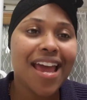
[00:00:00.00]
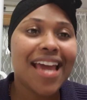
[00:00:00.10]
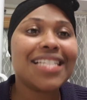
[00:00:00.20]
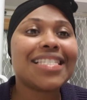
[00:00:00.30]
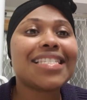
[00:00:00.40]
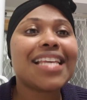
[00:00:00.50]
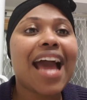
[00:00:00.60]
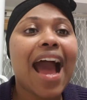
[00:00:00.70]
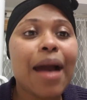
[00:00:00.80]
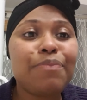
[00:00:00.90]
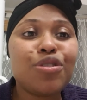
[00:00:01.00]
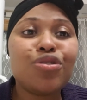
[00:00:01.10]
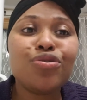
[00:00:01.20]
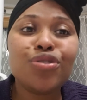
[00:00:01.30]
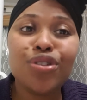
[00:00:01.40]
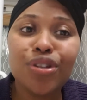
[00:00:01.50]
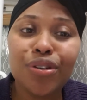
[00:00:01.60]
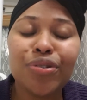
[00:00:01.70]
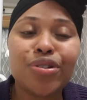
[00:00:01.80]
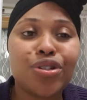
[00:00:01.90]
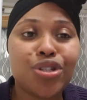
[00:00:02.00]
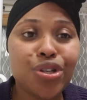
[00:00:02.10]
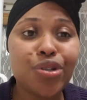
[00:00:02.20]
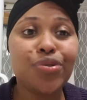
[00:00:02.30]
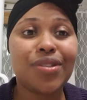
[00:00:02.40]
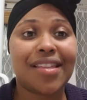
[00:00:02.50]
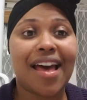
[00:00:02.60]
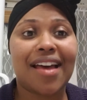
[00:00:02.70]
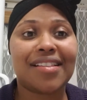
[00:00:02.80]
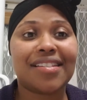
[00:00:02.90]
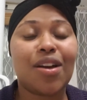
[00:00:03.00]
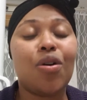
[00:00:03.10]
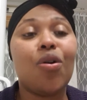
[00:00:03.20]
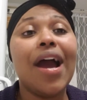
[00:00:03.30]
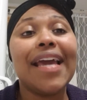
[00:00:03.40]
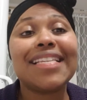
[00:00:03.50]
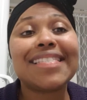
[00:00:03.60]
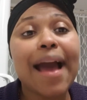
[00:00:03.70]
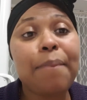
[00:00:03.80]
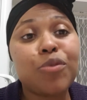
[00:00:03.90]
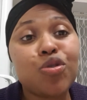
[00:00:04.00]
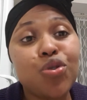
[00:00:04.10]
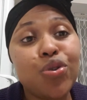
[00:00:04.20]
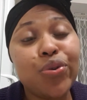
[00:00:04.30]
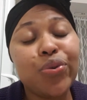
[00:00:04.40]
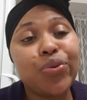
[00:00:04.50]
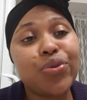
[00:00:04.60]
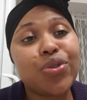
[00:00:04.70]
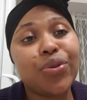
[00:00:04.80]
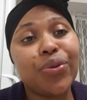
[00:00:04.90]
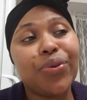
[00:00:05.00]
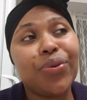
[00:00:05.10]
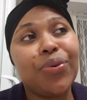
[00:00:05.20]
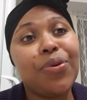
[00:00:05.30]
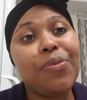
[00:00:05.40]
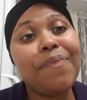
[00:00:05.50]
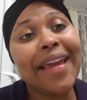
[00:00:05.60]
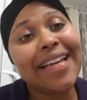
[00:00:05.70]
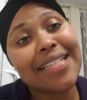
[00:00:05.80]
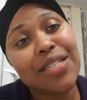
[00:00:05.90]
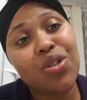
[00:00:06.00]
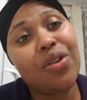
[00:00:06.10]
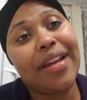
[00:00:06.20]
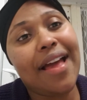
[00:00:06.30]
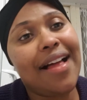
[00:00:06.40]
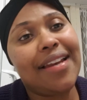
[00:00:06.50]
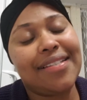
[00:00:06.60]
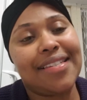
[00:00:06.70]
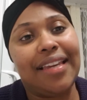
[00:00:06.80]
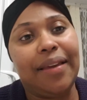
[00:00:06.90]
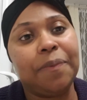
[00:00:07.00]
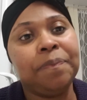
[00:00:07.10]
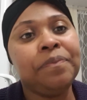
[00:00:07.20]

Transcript: It's up to you to choose that, or it's up to you to make it into reality.